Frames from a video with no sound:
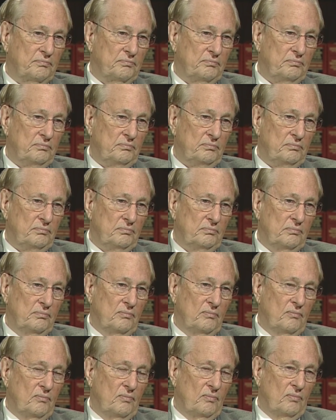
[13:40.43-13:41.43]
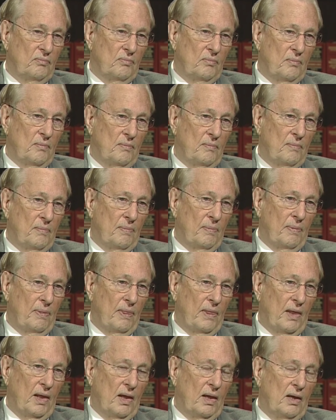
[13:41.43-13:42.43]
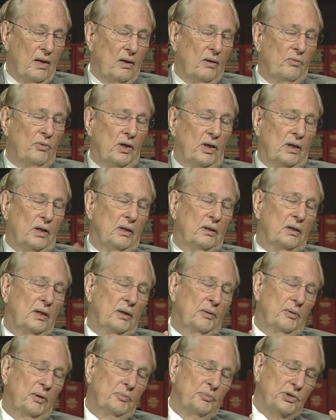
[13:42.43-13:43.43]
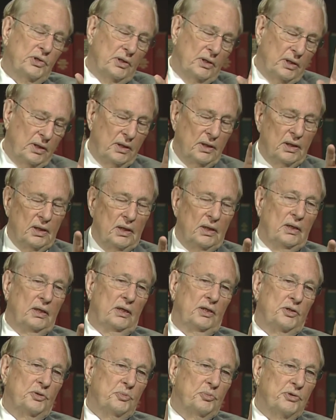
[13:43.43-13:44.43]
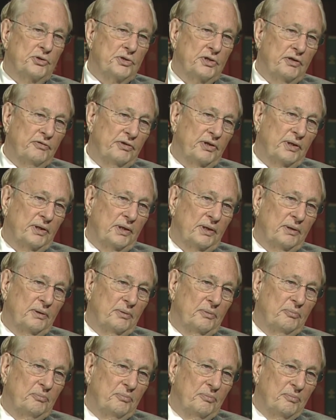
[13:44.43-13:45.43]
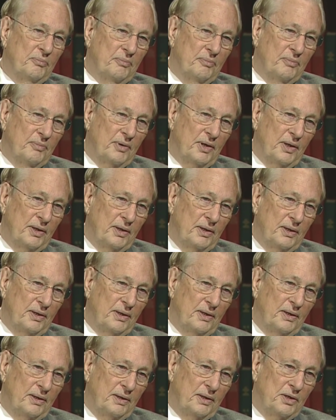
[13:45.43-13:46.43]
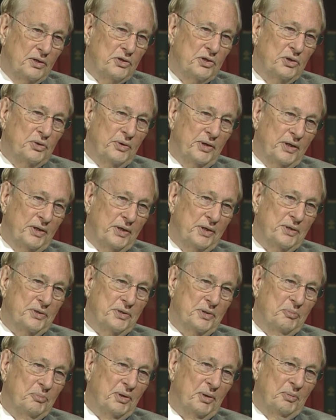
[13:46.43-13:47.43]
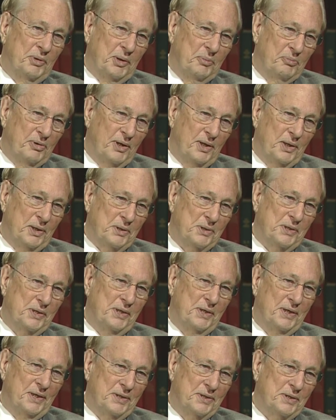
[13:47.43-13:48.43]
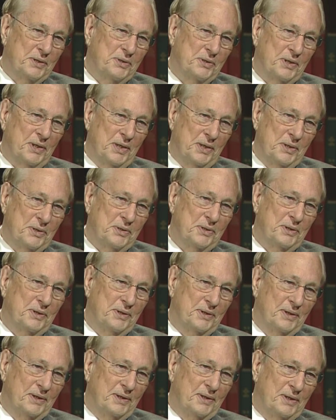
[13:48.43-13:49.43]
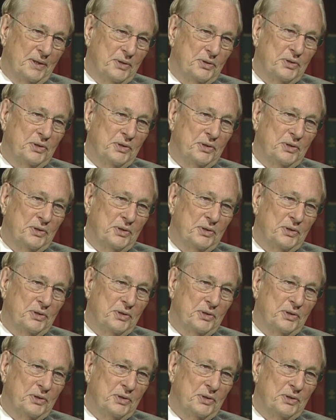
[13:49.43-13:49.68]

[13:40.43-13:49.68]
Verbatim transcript: the uh, what about some some conference? Well, no, I'm sorry. All right. In specific issue areas of public policy, not just science and, and